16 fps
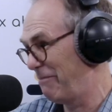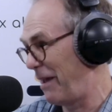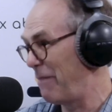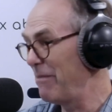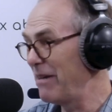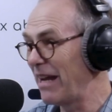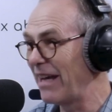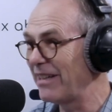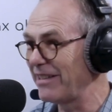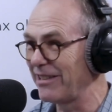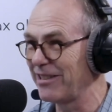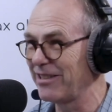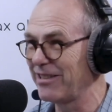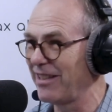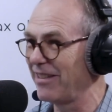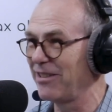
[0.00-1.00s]
maybe not
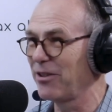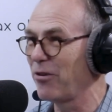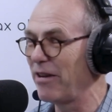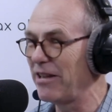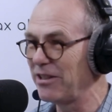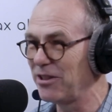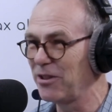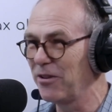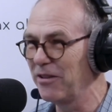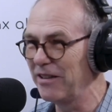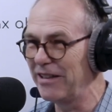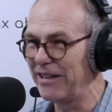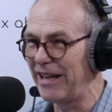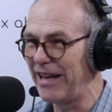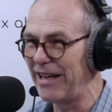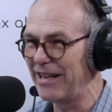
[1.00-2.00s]
such a great
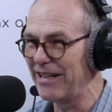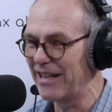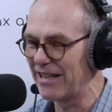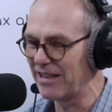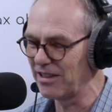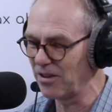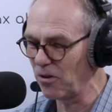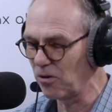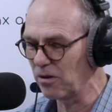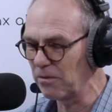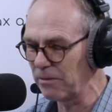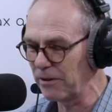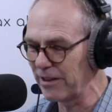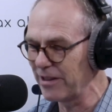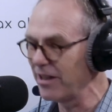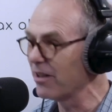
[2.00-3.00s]
student in school,
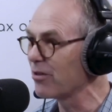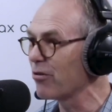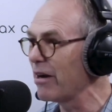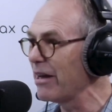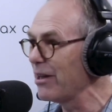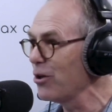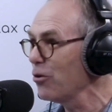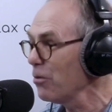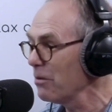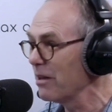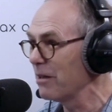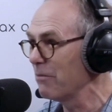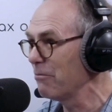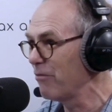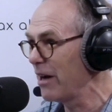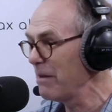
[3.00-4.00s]
but, you know, great
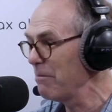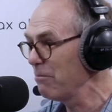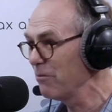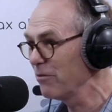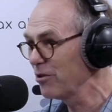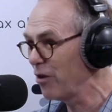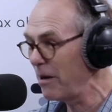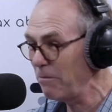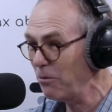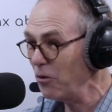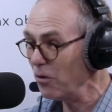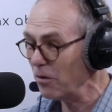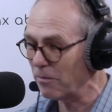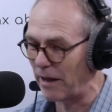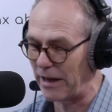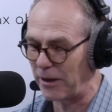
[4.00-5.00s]

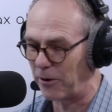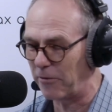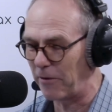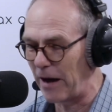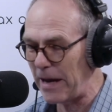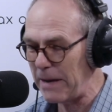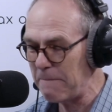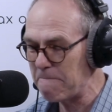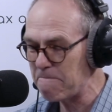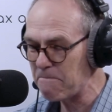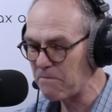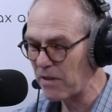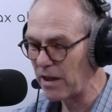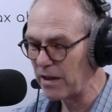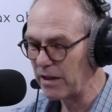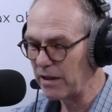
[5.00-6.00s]
pool maker, right?
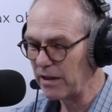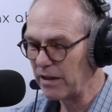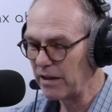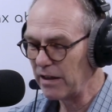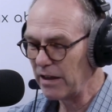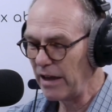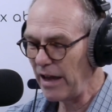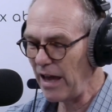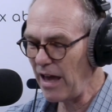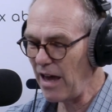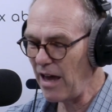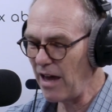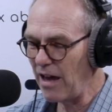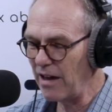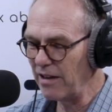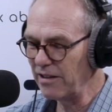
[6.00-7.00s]

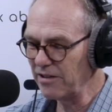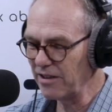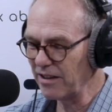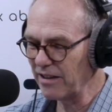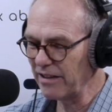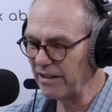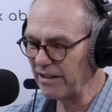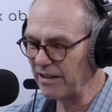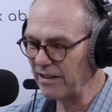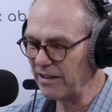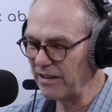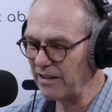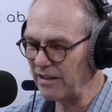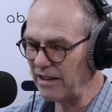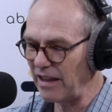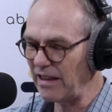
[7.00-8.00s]
And
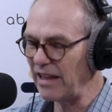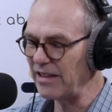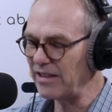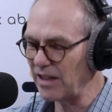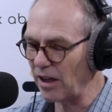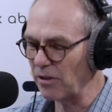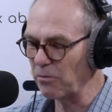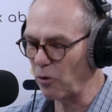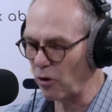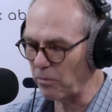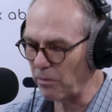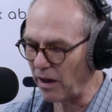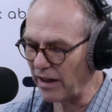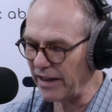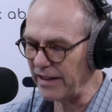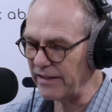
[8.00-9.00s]
then they Zelled more
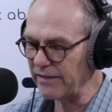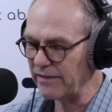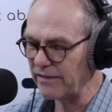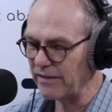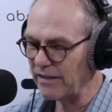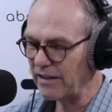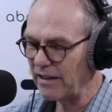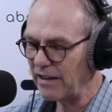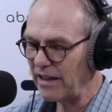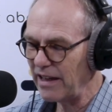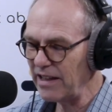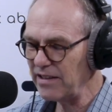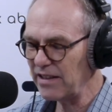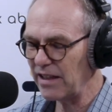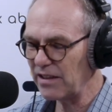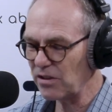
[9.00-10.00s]
money.
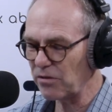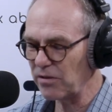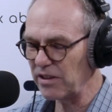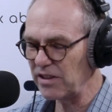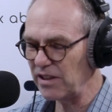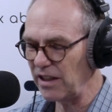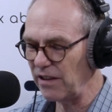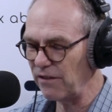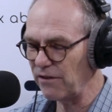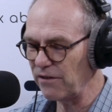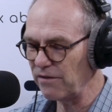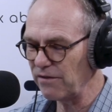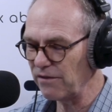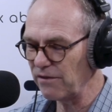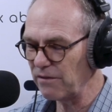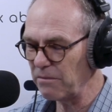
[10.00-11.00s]
He sends a receipt
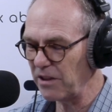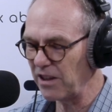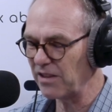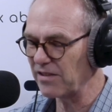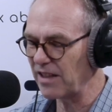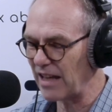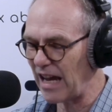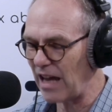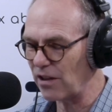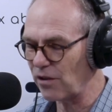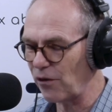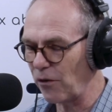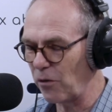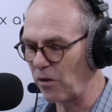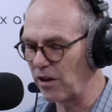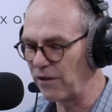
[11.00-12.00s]
because they asked
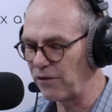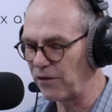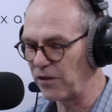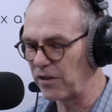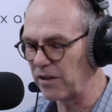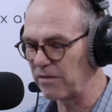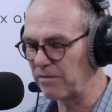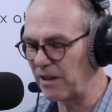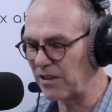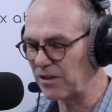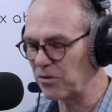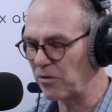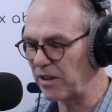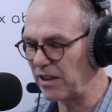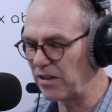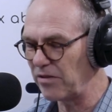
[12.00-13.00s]
for one for about
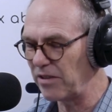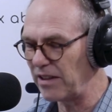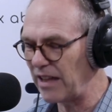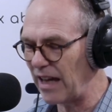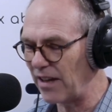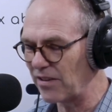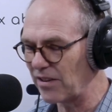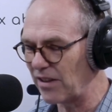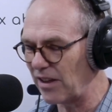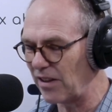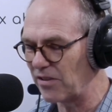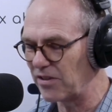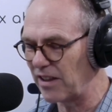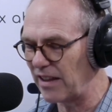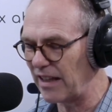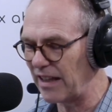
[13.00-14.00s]

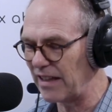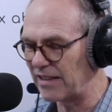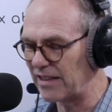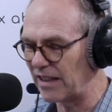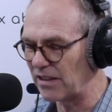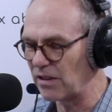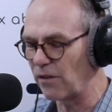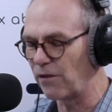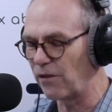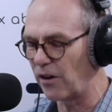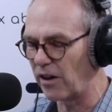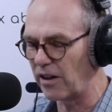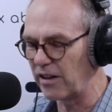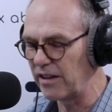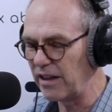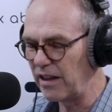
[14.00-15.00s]
$23,000 that they had sent so
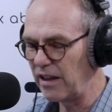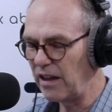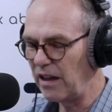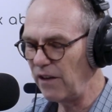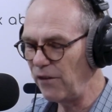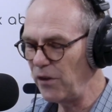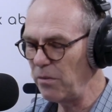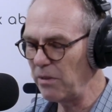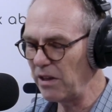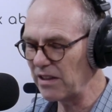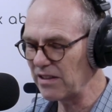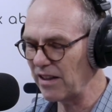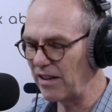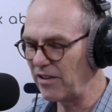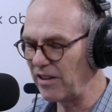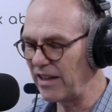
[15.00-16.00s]
far. And a few
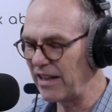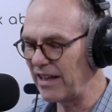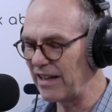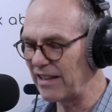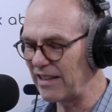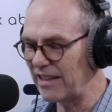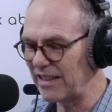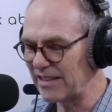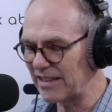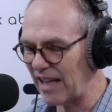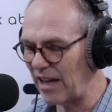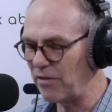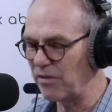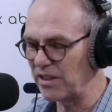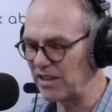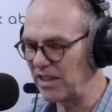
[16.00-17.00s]
minutes later, they get the
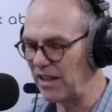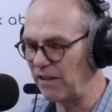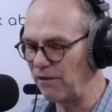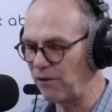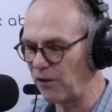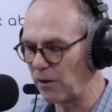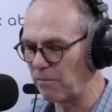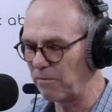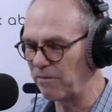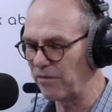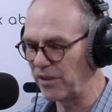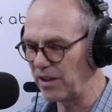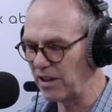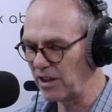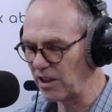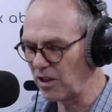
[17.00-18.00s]
signed receipt from
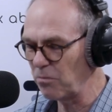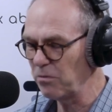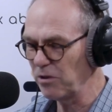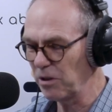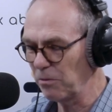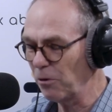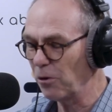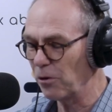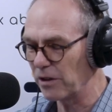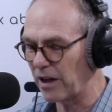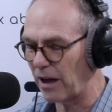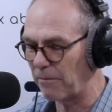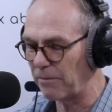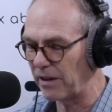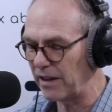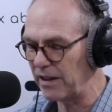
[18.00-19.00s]
the pool
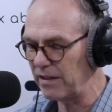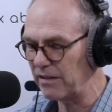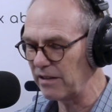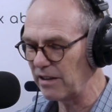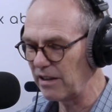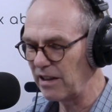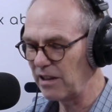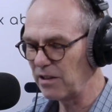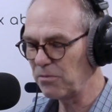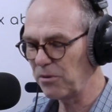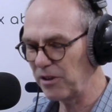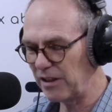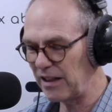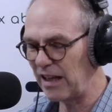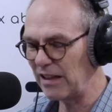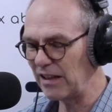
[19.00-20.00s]
company. It's
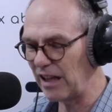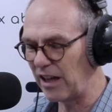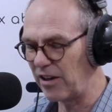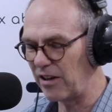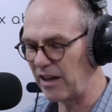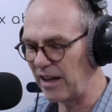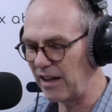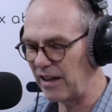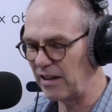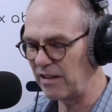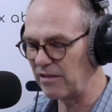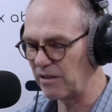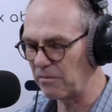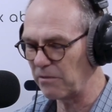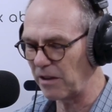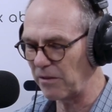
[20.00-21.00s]
printed on letterhead
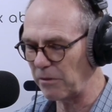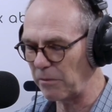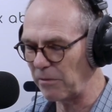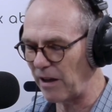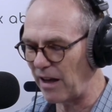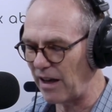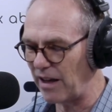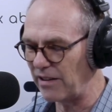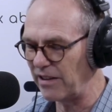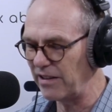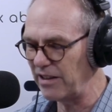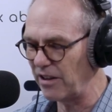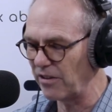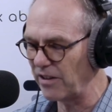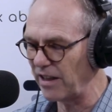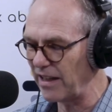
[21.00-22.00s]
and blah, blah, blah. And then,
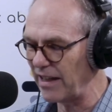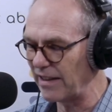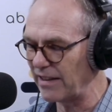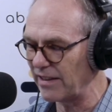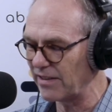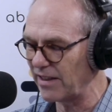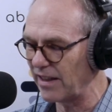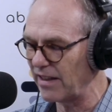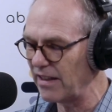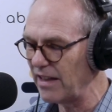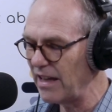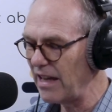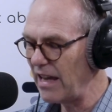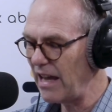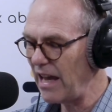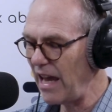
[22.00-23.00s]
you know, they get this thing.
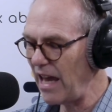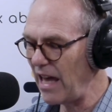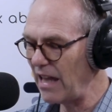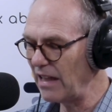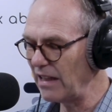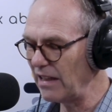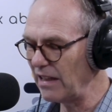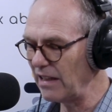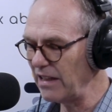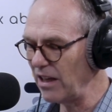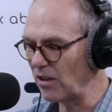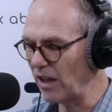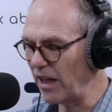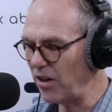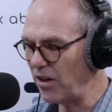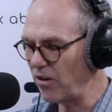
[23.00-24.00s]
And, you
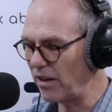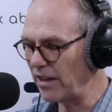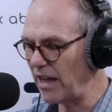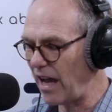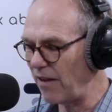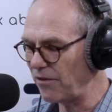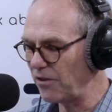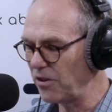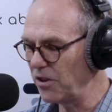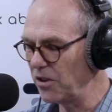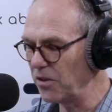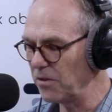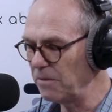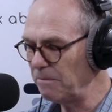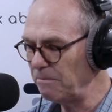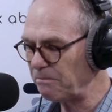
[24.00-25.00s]
know, later on the
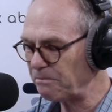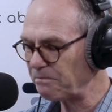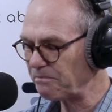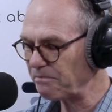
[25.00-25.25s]
afternoon,